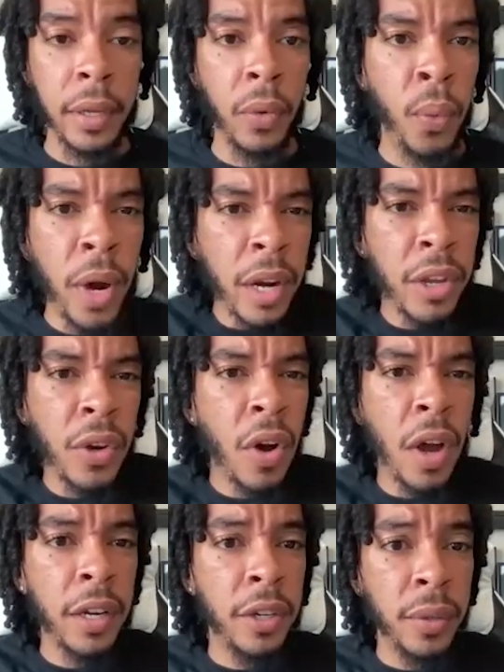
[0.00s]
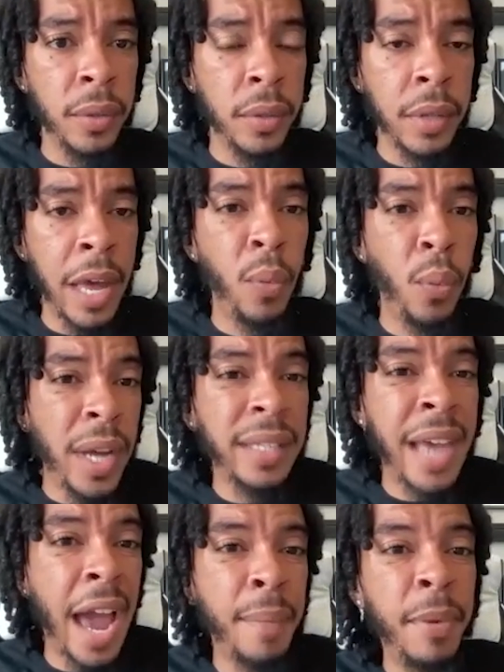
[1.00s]
What are you going to do? Like,
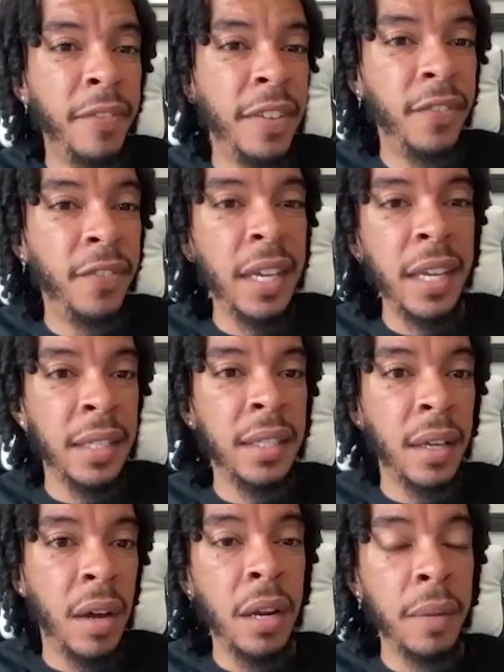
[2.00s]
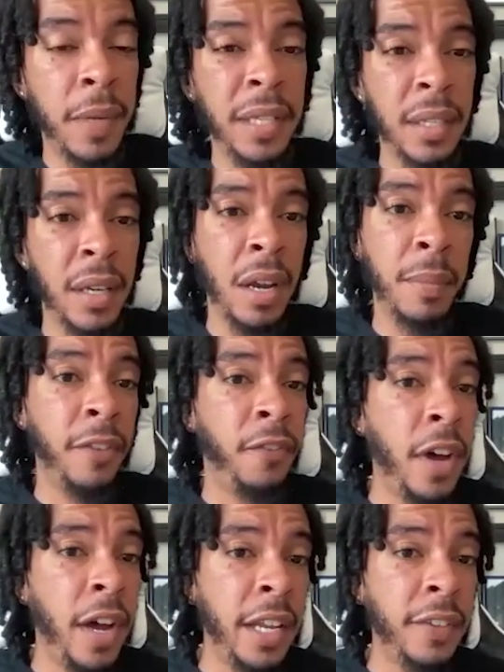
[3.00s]
what type of event is it going to be? Is it going to be a
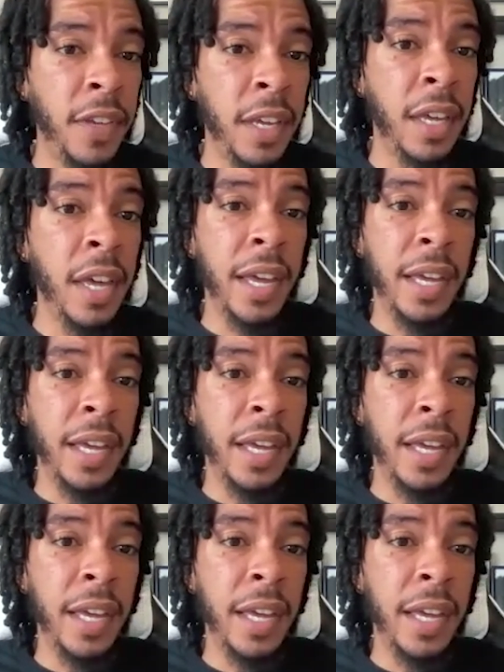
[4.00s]
fun event?